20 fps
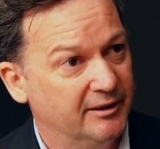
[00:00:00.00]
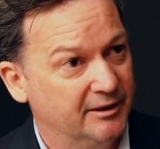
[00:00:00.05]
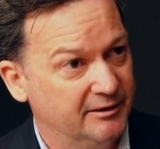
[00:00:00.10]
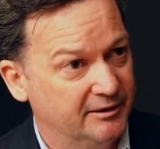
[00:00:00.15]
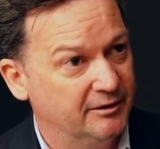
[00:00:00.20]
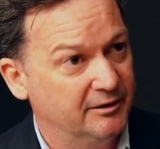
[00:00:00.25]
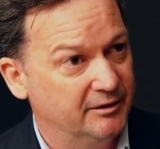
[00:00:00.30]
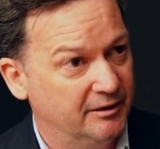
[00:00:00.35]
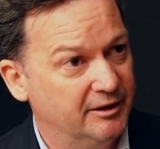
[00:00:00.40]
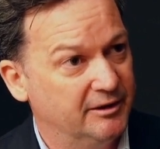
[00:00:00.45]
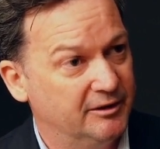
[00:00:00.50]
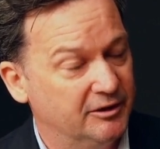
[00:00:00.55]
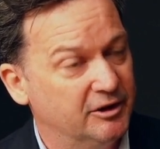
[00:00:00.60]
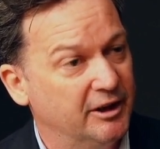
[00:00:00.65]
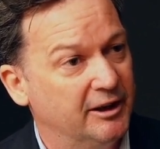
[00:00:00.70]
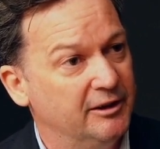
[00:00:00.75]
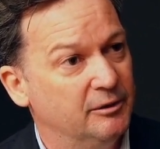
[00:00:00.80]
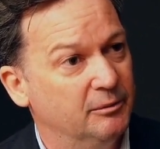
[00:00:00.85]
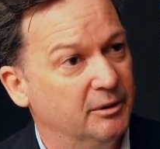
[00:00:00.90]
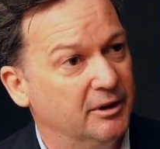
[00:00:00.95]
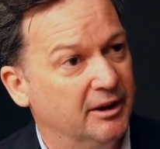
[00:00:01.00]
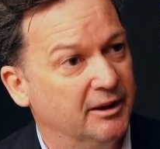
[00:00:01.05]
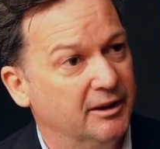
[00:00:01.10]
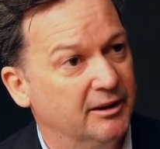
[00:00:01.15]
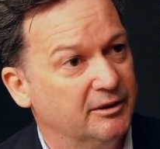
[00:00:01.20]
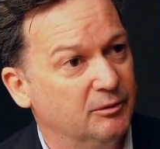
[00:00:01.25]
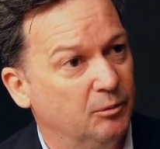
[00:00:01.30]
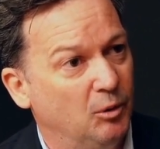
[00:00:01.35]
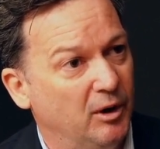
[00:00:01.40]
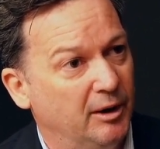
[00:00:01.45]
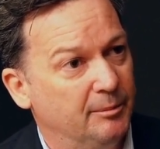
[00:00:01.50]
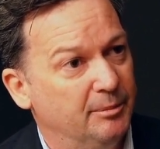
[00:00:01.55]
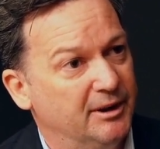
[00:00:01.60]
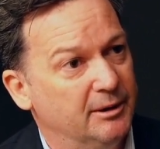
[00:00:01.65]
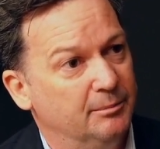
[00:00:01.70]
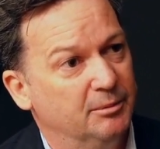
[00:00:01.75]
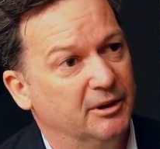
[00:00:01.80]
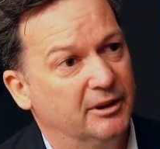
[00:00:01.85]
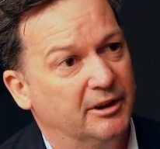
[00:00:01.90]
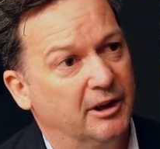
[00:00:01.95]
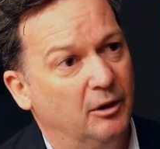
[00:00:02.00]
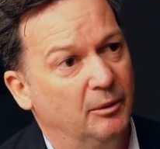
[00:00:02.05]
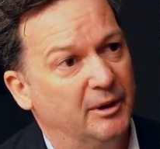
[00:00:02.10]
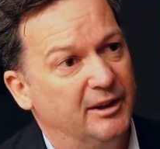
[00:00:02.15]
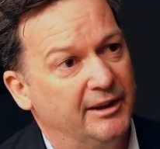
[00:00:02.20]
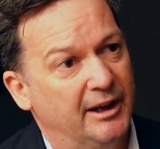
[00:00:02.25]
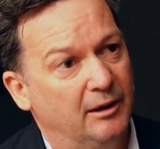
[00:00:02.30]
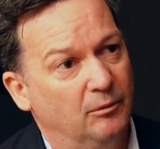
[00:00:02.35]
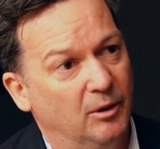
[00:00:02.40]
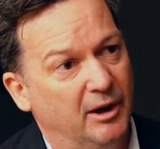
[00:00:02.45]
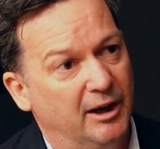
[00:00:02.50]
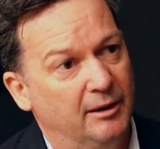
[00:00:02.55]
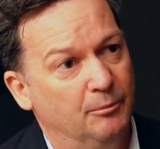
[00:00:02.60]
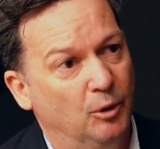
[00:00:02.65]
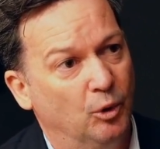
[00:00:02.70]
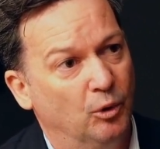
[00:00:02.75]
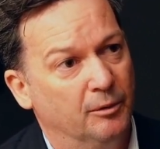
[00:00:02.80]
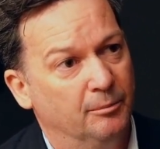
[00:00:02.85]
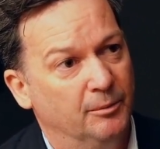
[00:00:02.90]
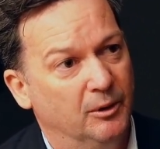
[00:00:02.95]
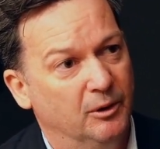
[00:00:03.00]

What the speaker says: It's genuine, and it's why people are going that way more and